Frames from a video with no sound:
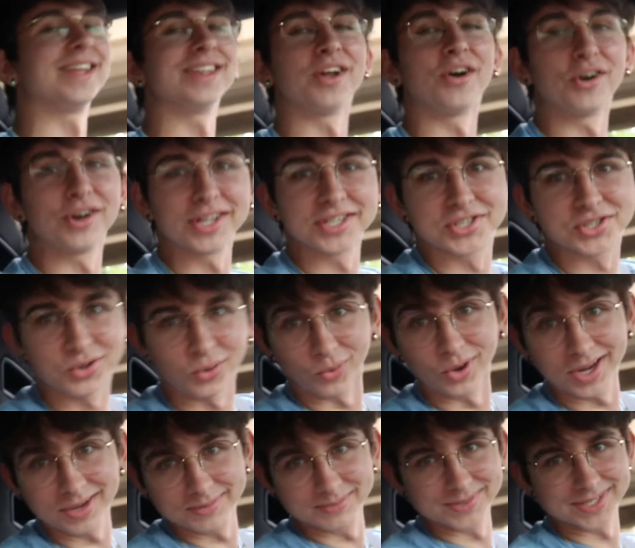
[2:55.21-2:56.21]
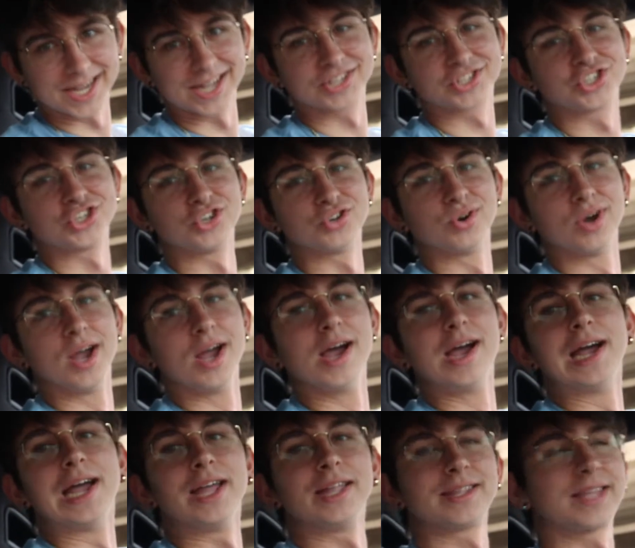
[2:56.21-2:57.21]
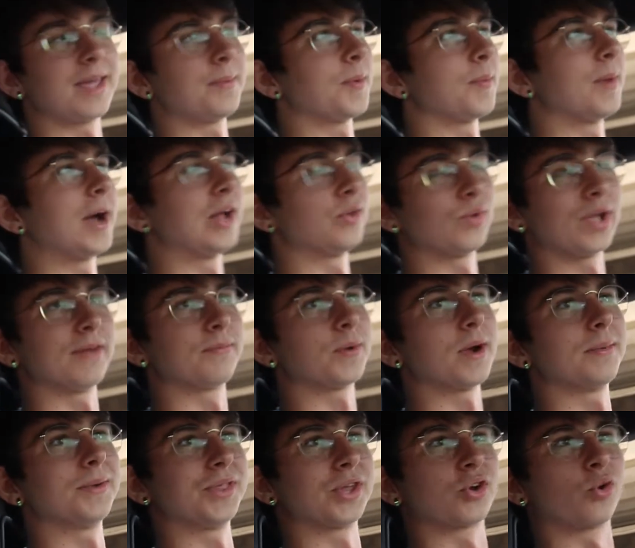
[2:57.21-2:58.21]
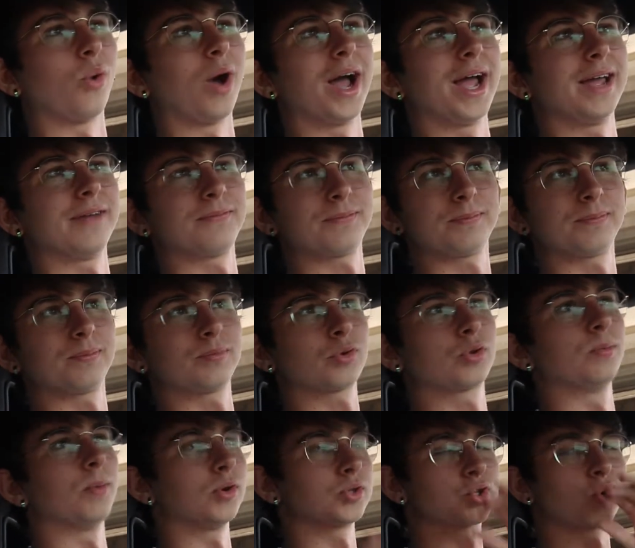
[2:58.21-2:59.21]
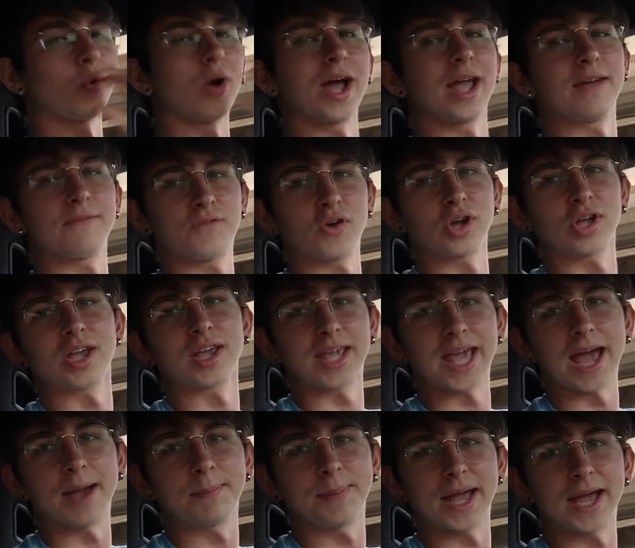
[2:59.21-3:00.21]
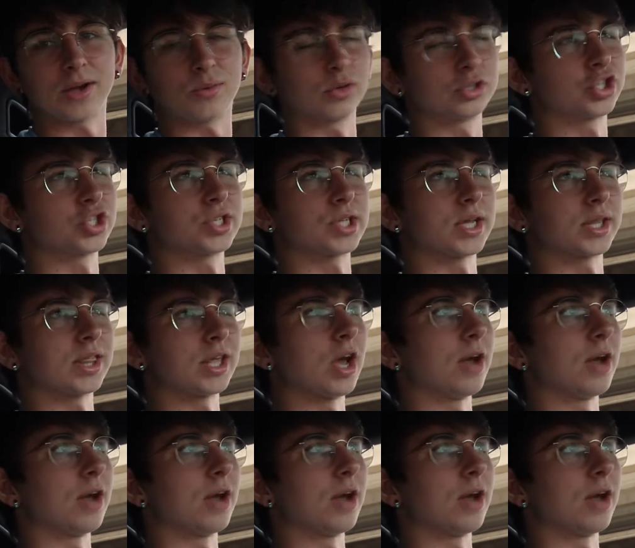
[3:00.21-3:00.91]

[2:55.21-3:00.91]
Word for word: It already screams at you. And keep in mind, we have probably the quiet, most quiet catback, which is like the